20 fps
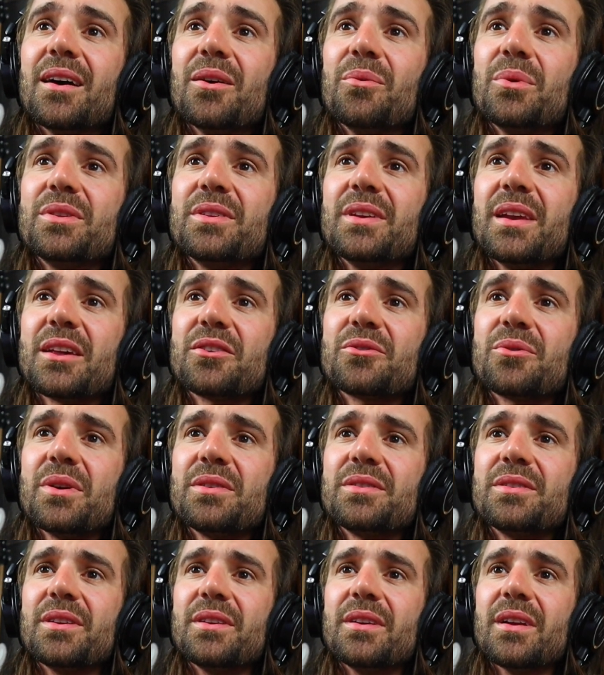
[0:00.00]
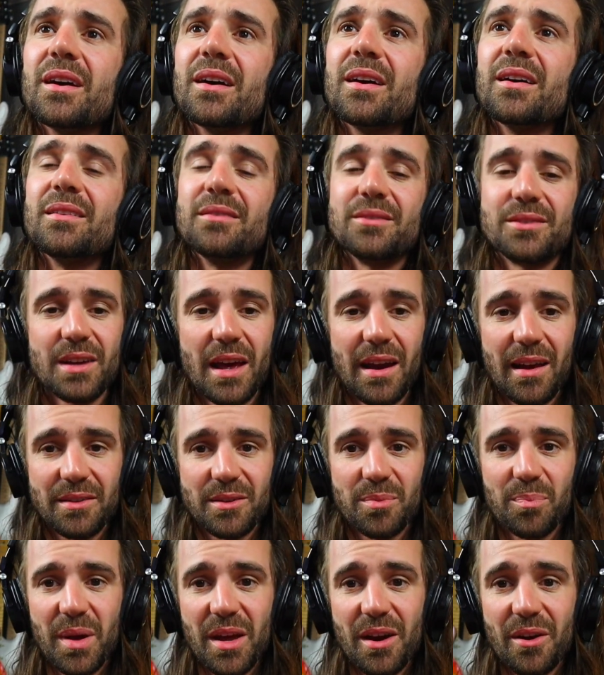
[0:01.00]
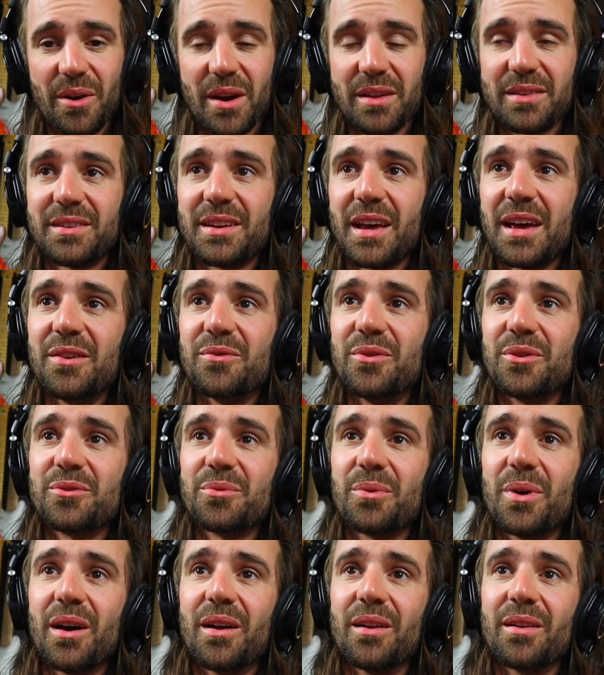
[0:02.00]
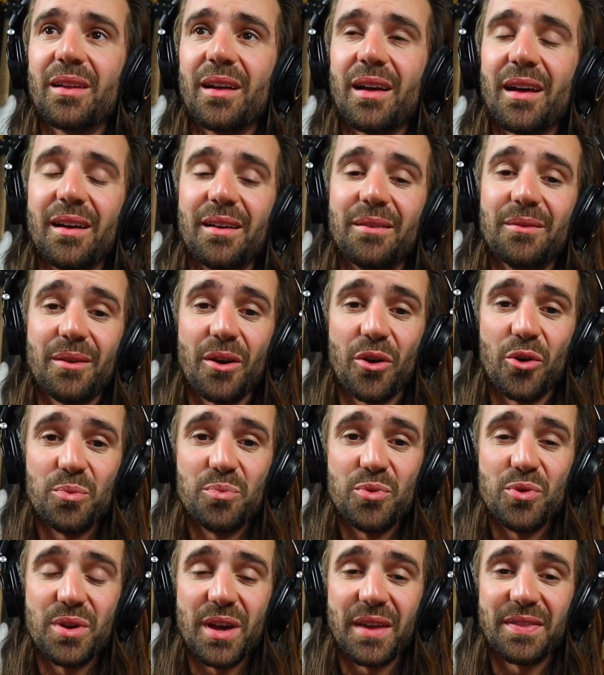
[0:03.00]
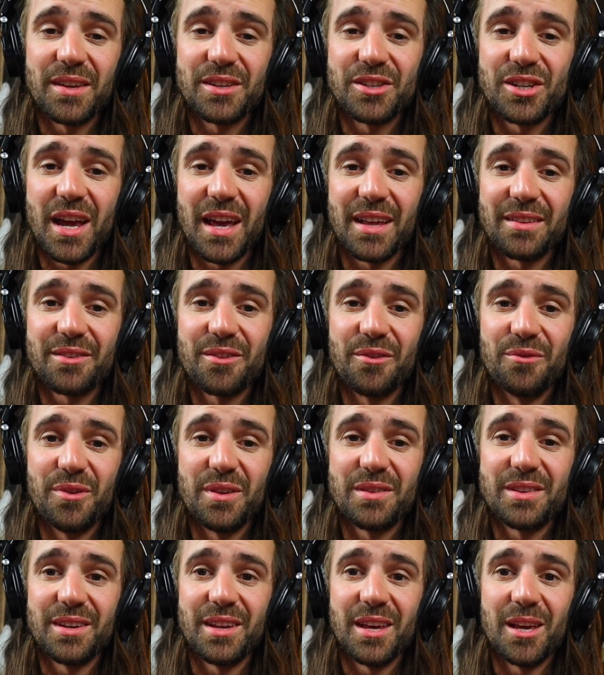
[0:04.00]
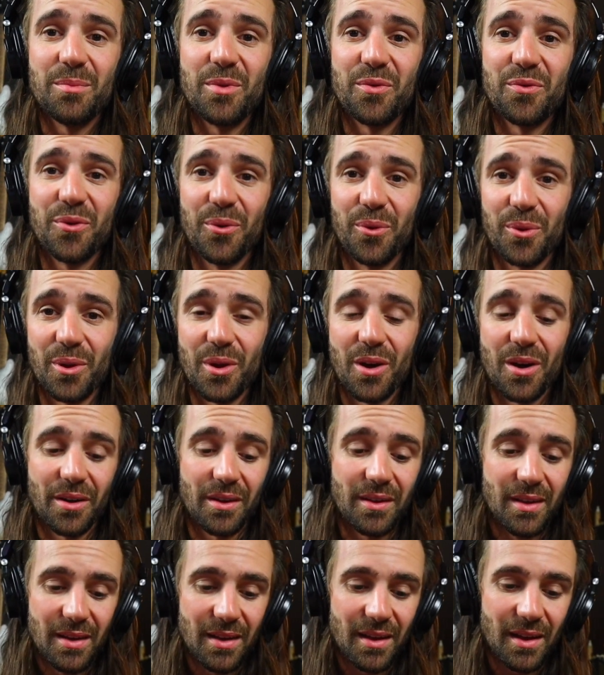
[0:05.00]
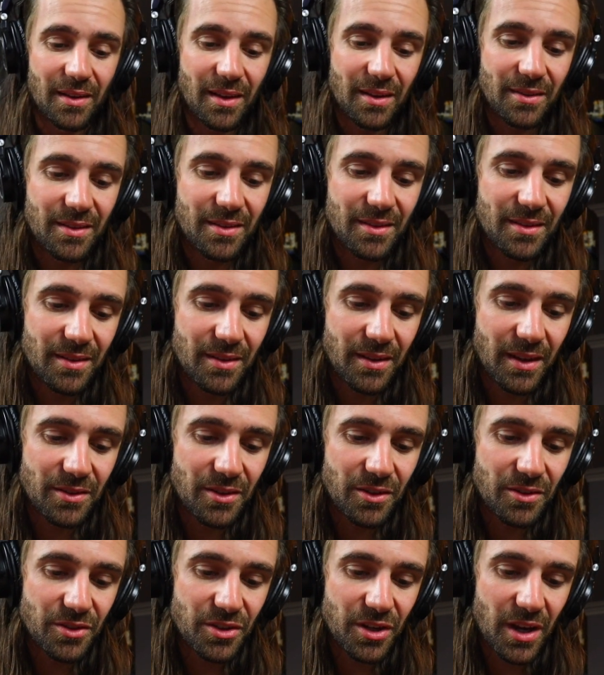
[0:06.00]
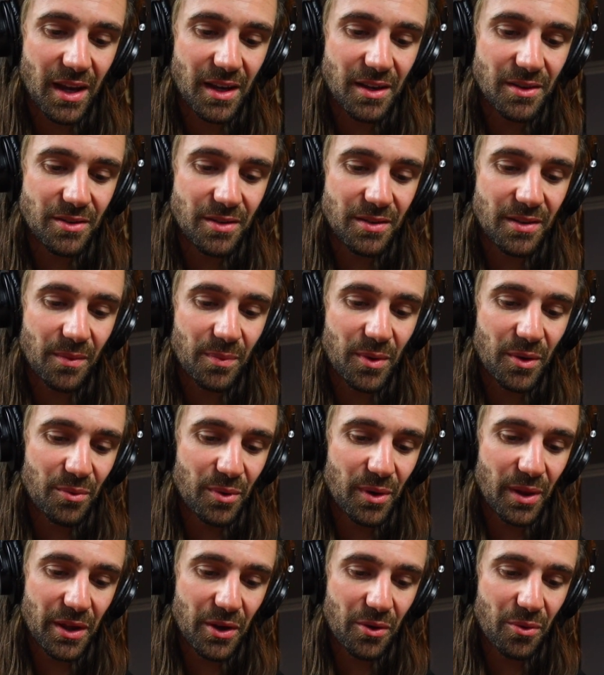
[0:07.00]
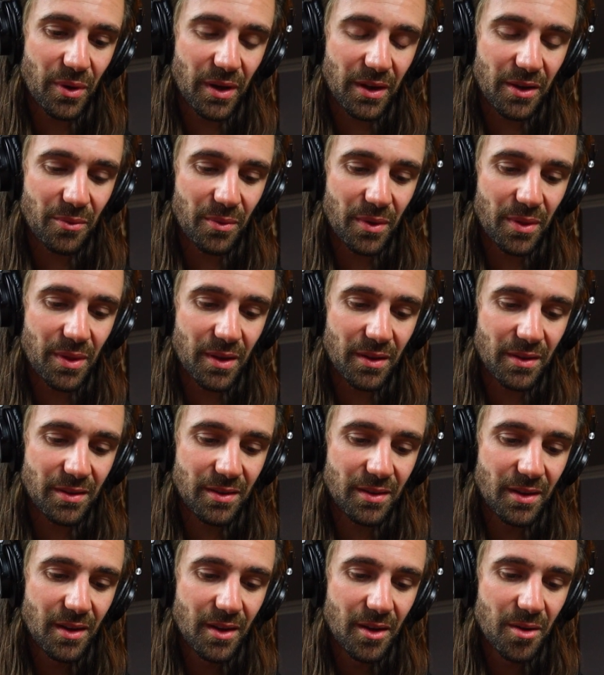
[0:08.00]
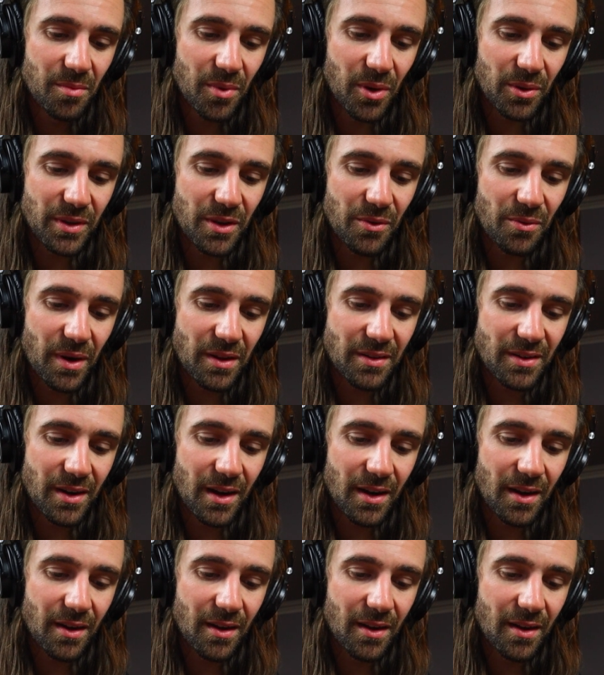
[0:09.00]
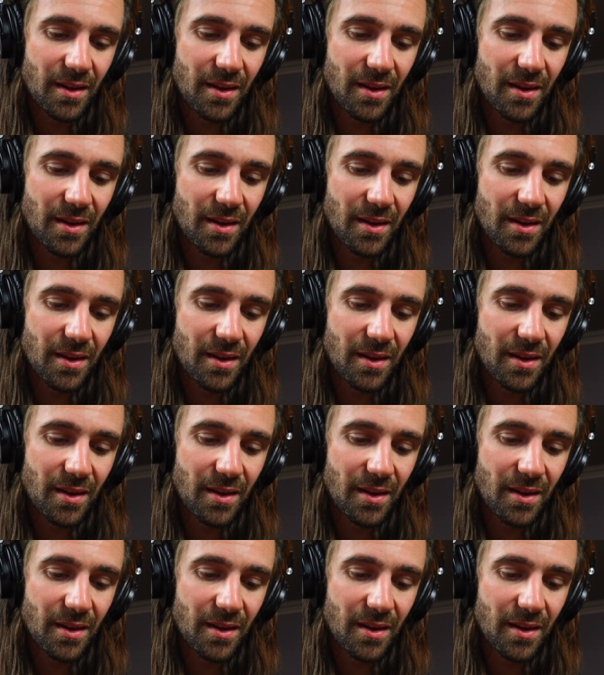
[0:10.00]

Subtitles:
what's the next question? Shout out to PRS Dave as well. I hope you get the chance to visit here before long. Let's just change something really quick with this multi-resonator.